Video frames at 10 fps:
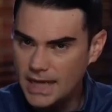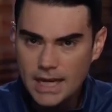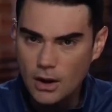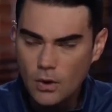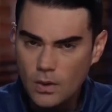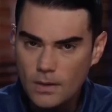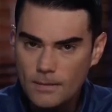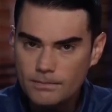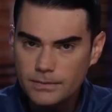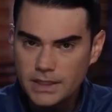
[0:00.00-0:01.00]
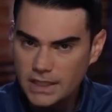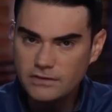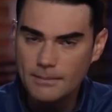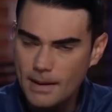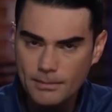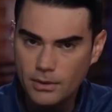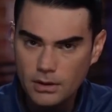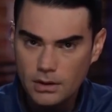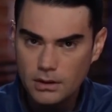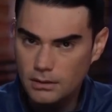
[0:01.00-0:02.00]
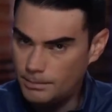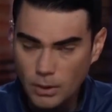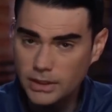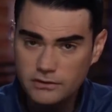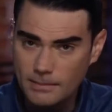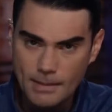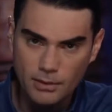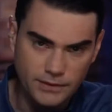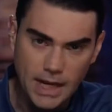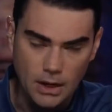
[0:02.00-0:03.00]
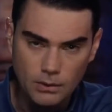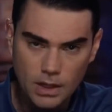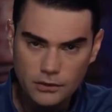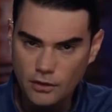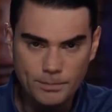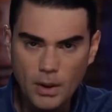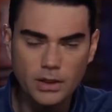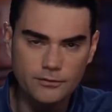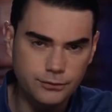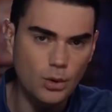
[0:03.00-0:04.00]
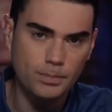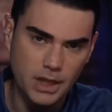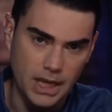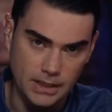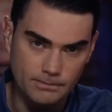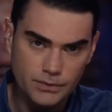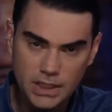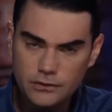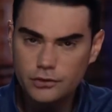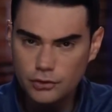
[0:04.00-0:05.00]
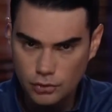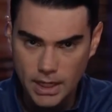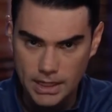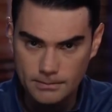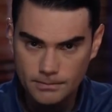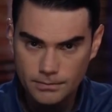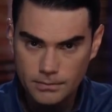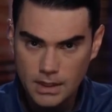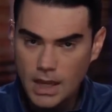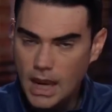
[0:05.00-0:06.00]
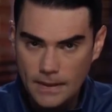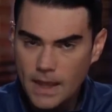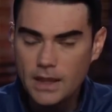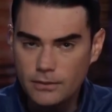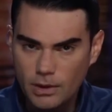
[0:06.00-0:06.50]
NATO is a member, Poland is a member of NATO. So if Poland flew a plane into Ukraine, and then the